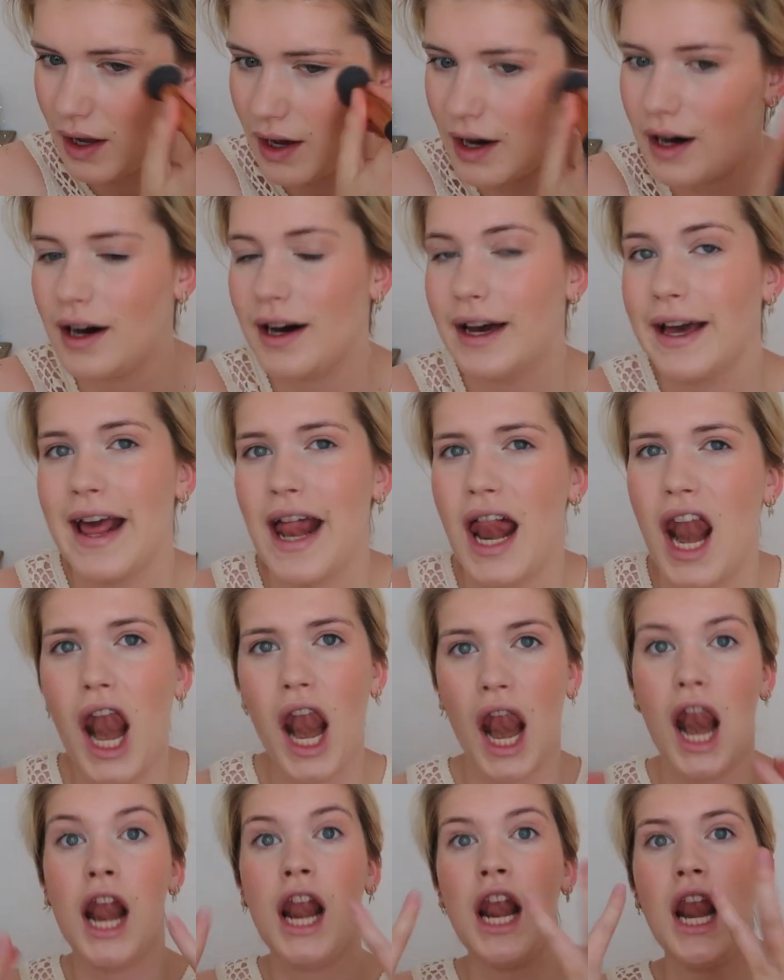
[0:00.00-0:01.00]
I
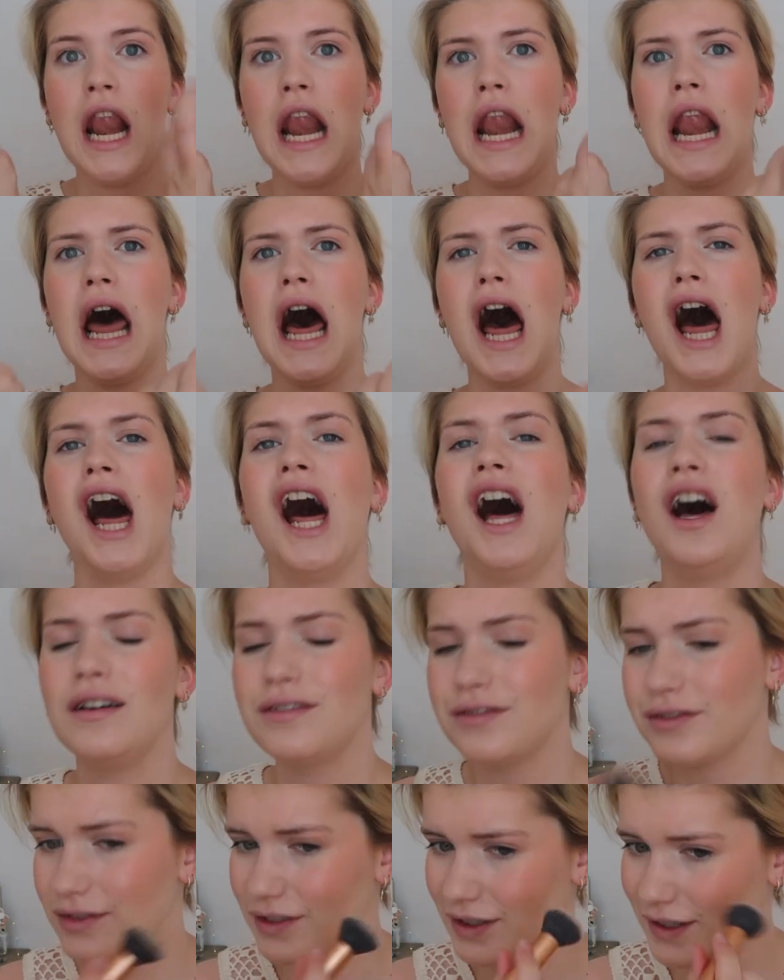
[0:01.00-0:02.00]

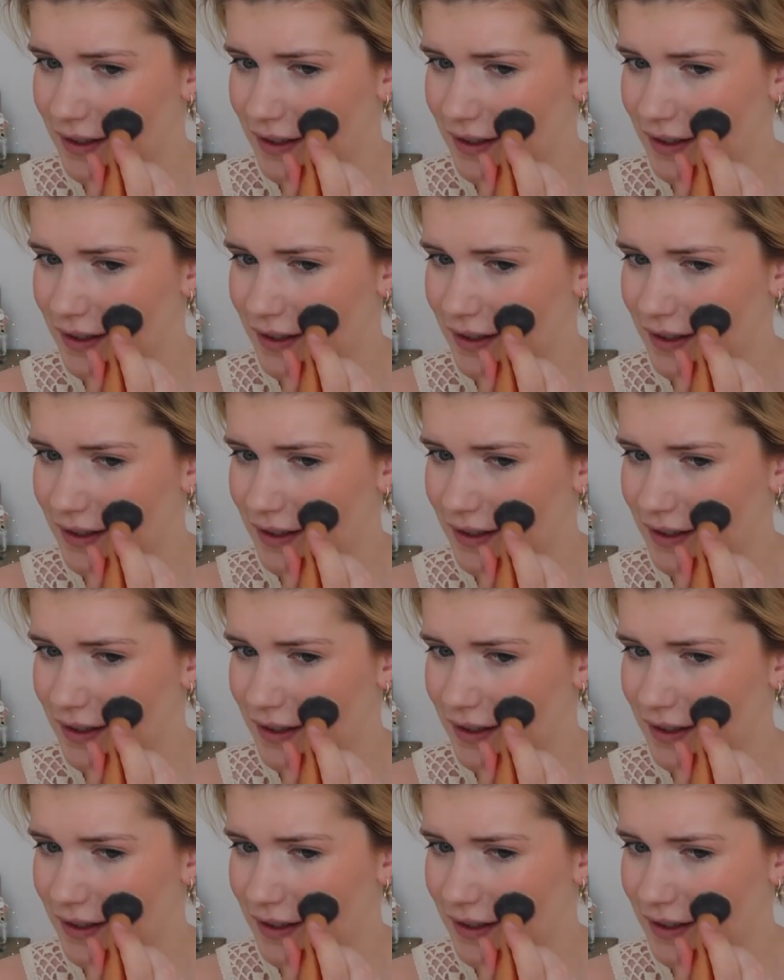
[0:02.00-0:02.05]
love